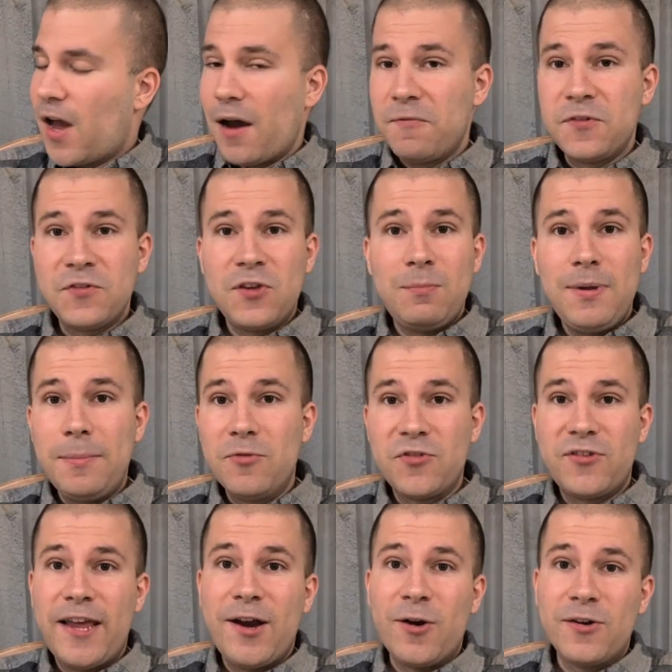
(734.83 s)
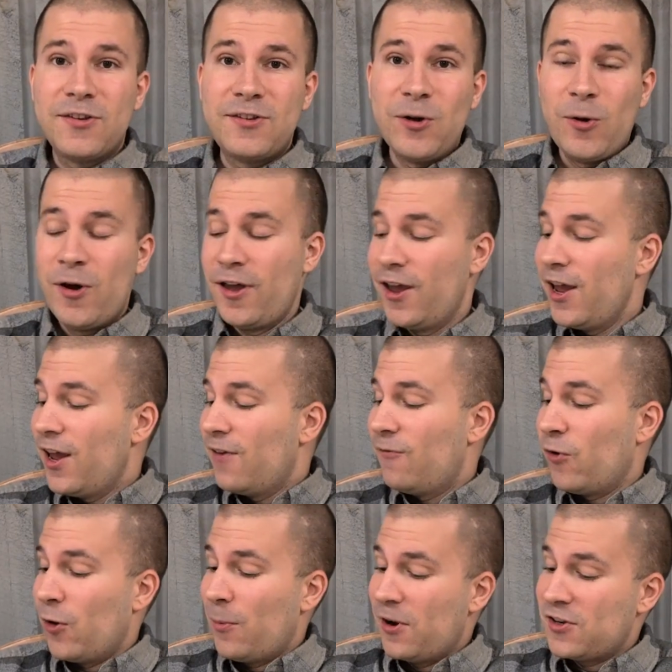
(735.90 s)
Obviously, people today are still
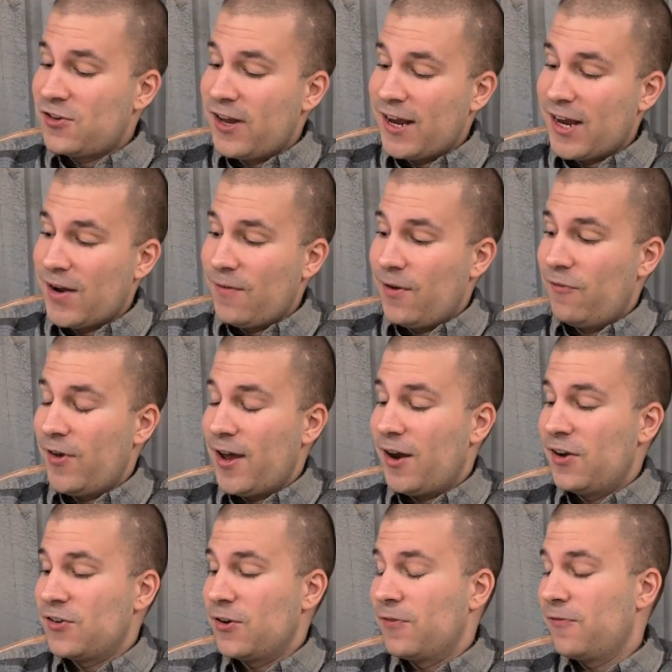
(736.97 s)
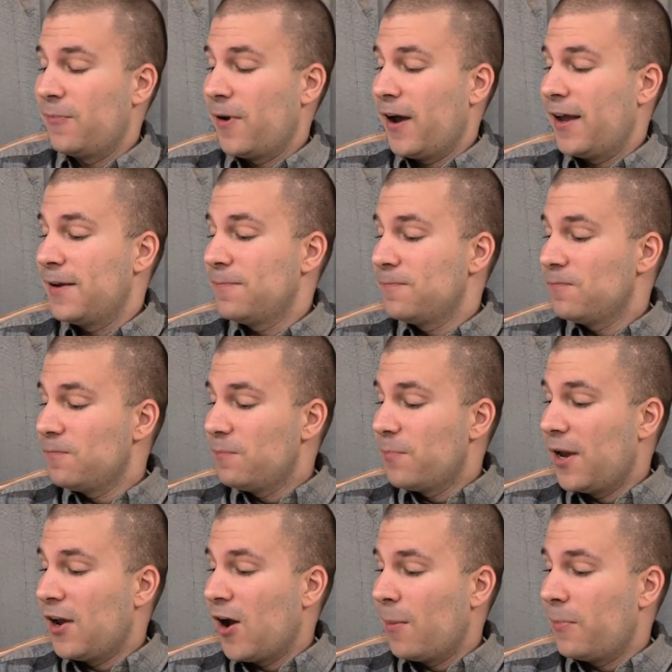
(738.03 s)
very much taken advantage of by
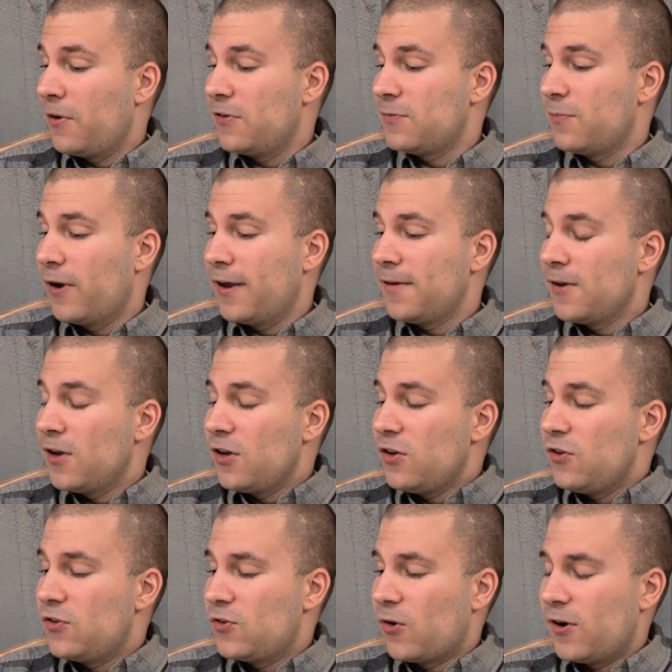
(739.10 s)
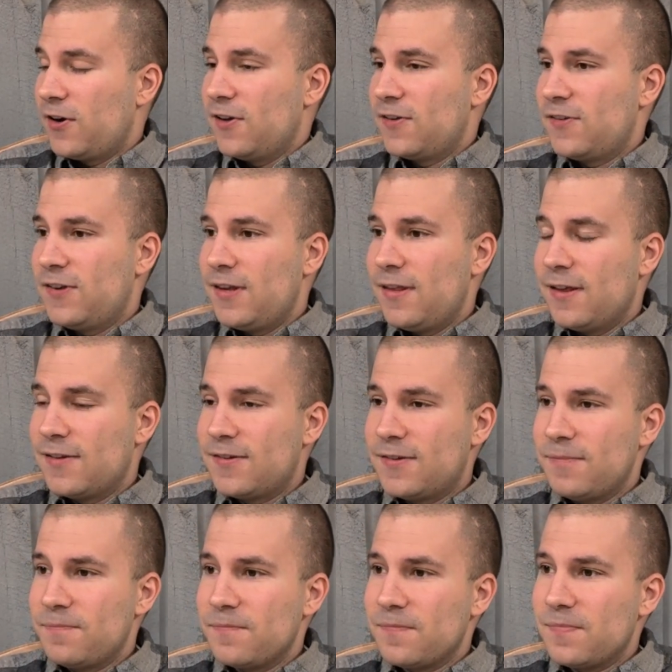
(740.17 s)
companies, but you started to see this
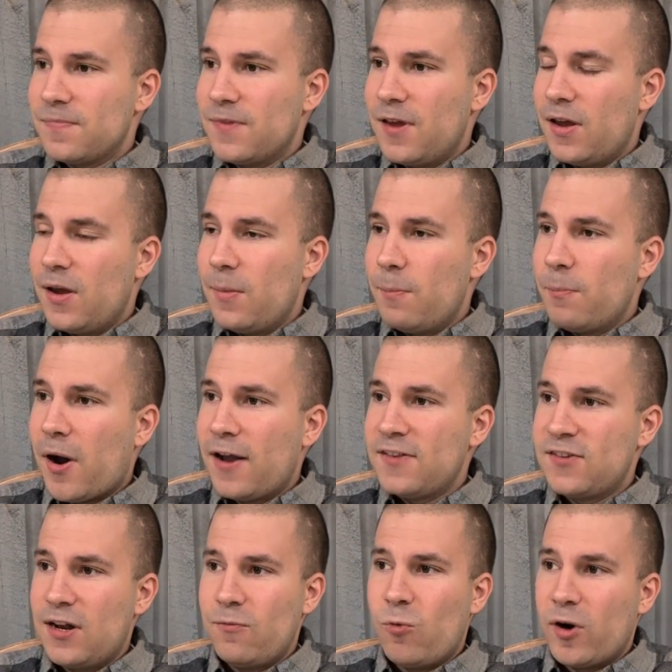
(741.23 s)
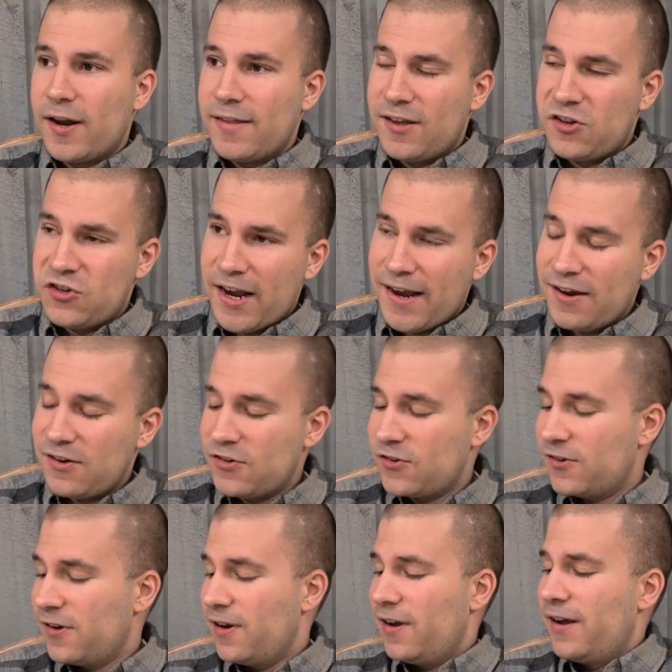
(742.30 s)
mindset of wanting to
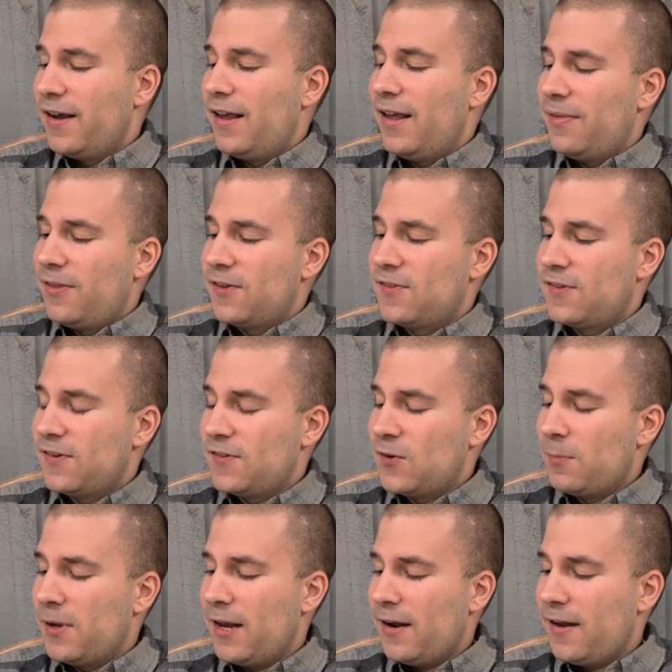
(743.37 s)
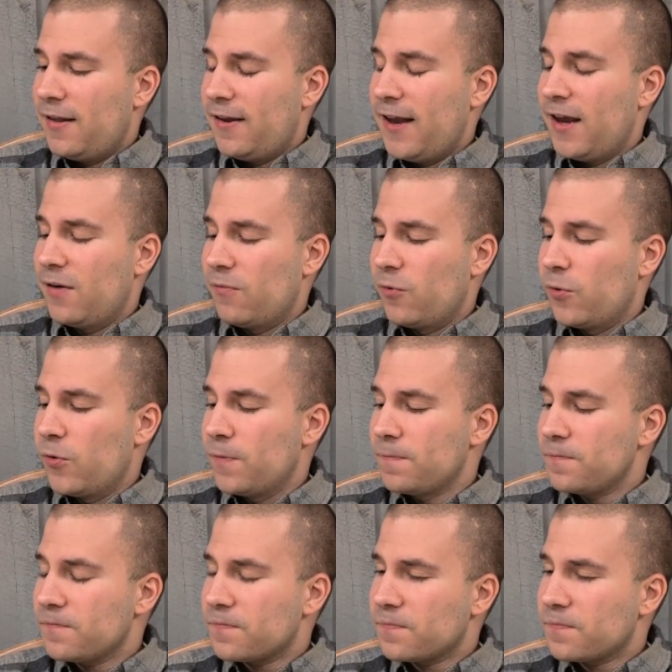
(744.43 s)
change this system beginning to take root